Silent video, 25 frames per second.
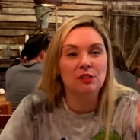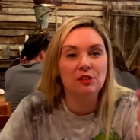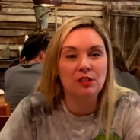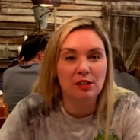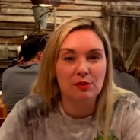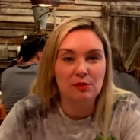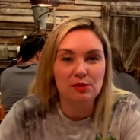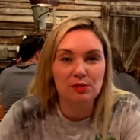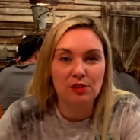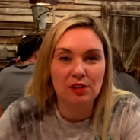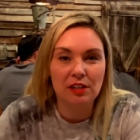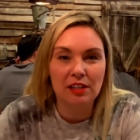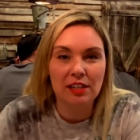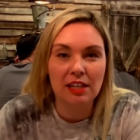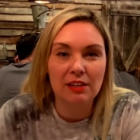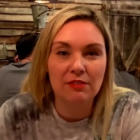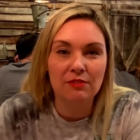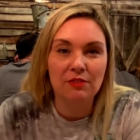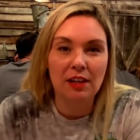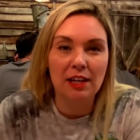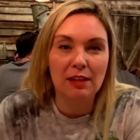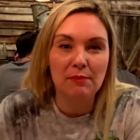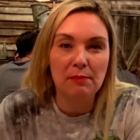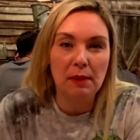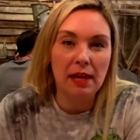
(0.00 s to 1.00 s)
that it was going to
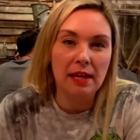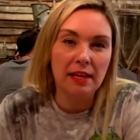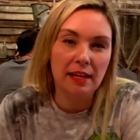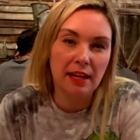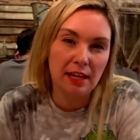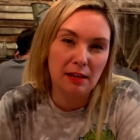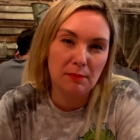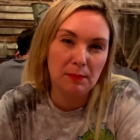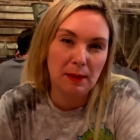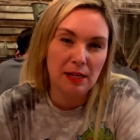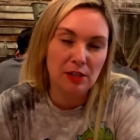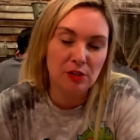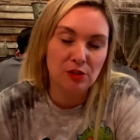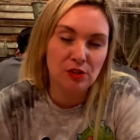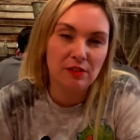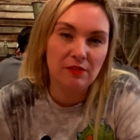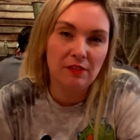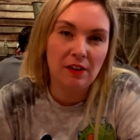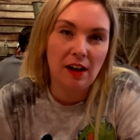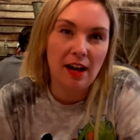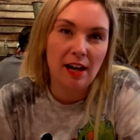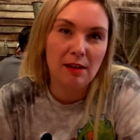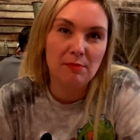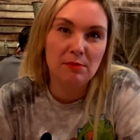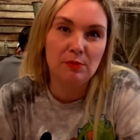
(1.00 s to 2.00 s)
give like pancake pantry
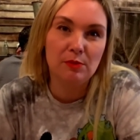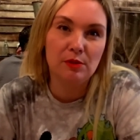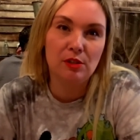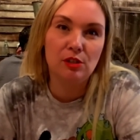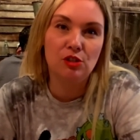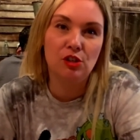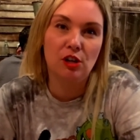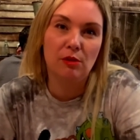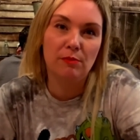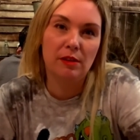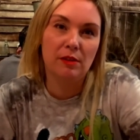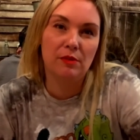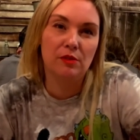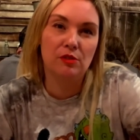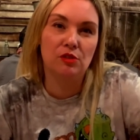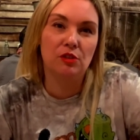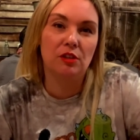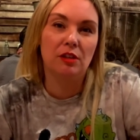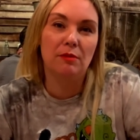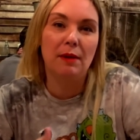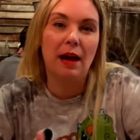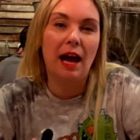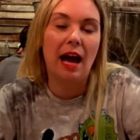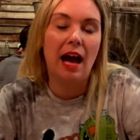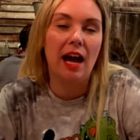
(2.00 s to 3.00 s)
vibes when you told me it was
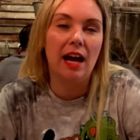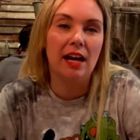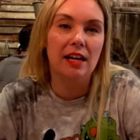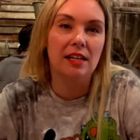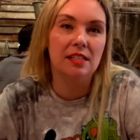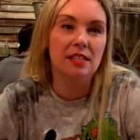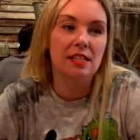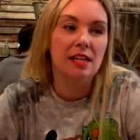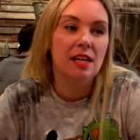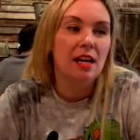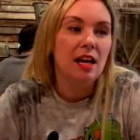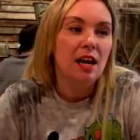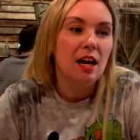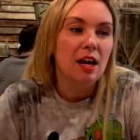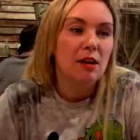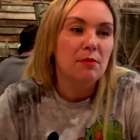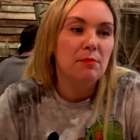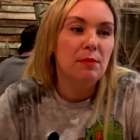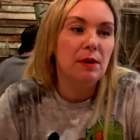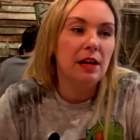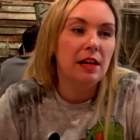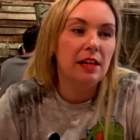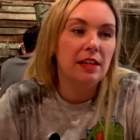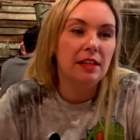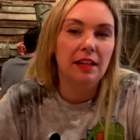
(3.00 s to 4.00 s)
really packed.
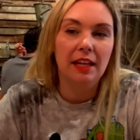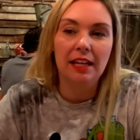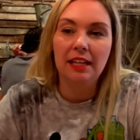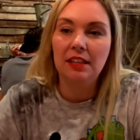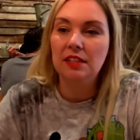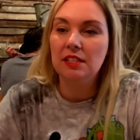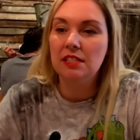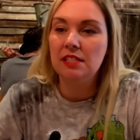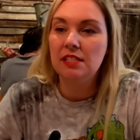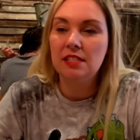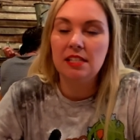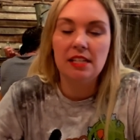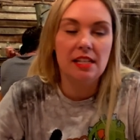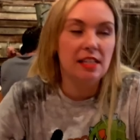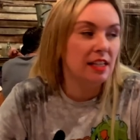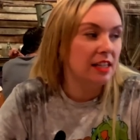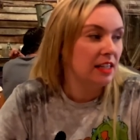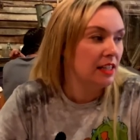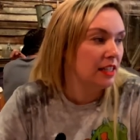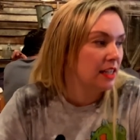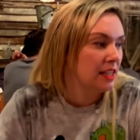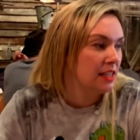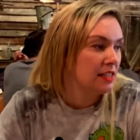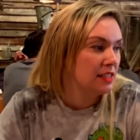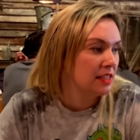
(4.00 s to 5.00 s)
But like the
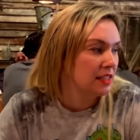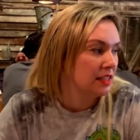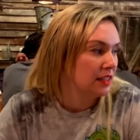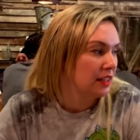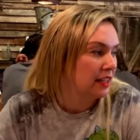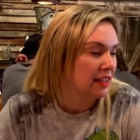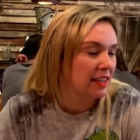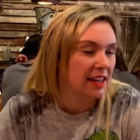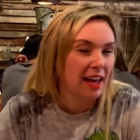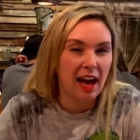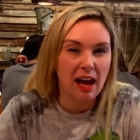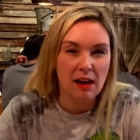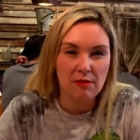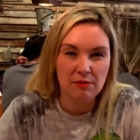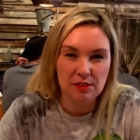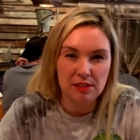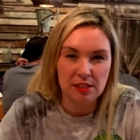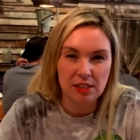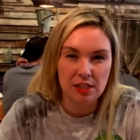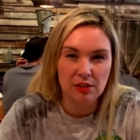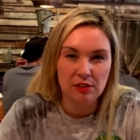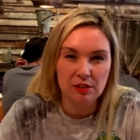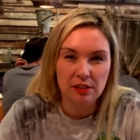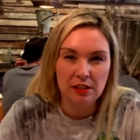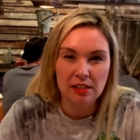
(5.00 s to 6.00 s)
seating isn't like
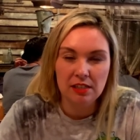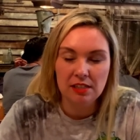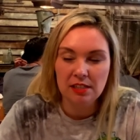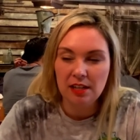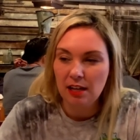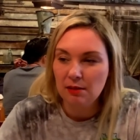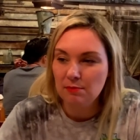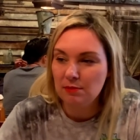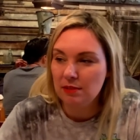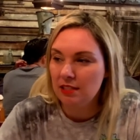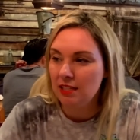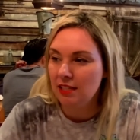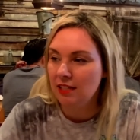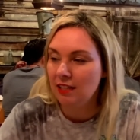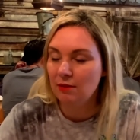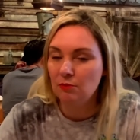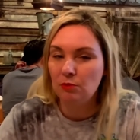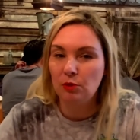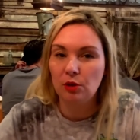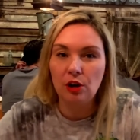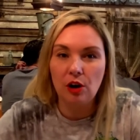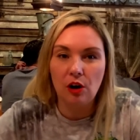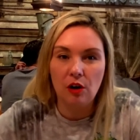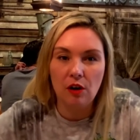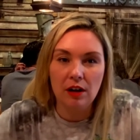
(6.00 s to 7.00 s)
cafeteria type seating.
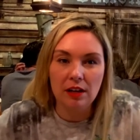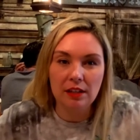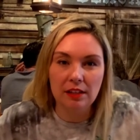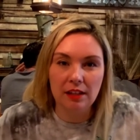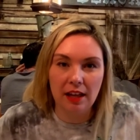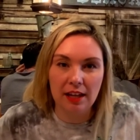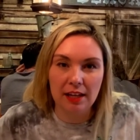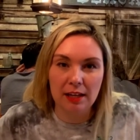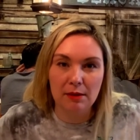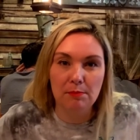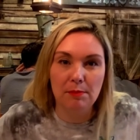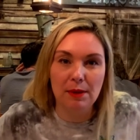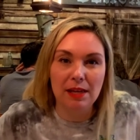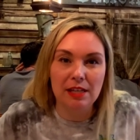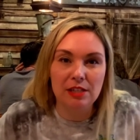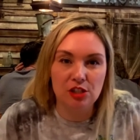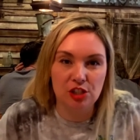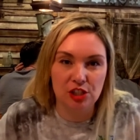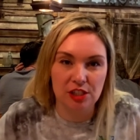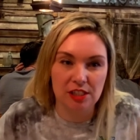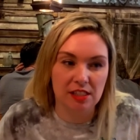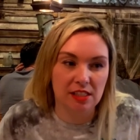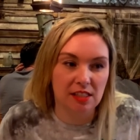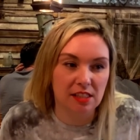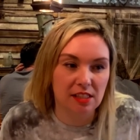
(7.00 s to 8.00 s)
We're on No. like
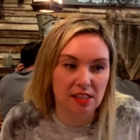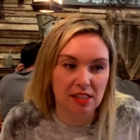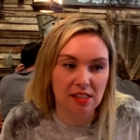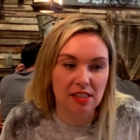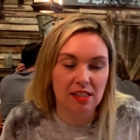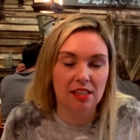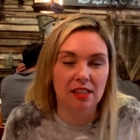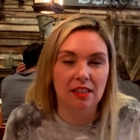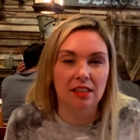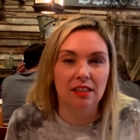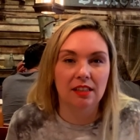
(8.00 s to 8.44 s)
benches.